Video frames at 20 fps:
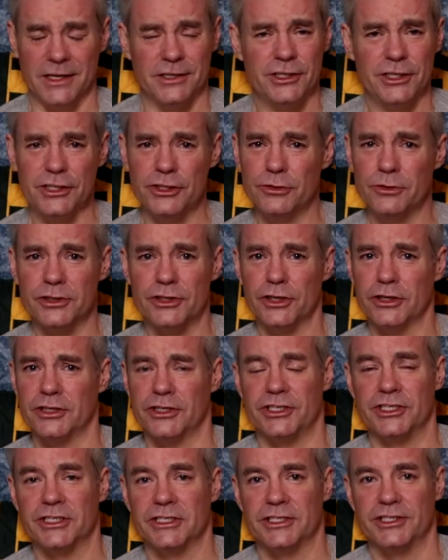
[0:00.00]
just do a
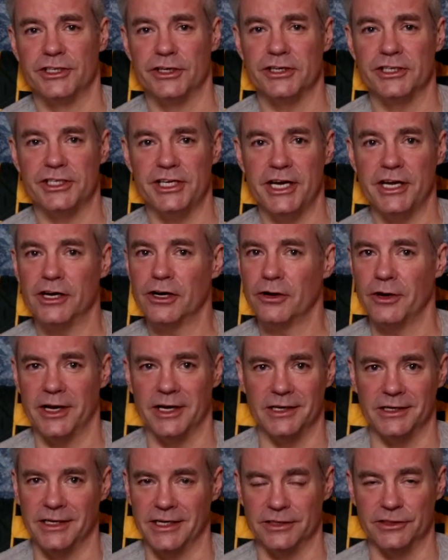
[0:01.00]
search, Serious Keto,
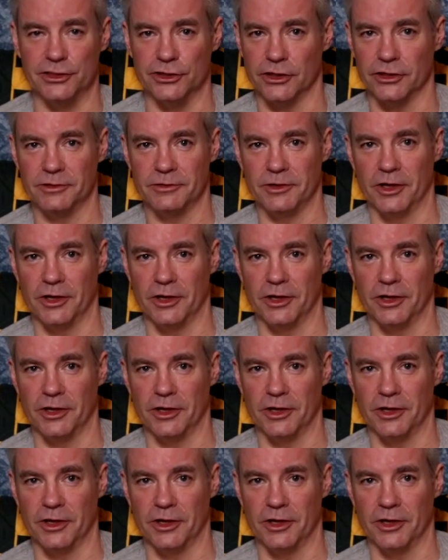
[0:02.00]
and insert,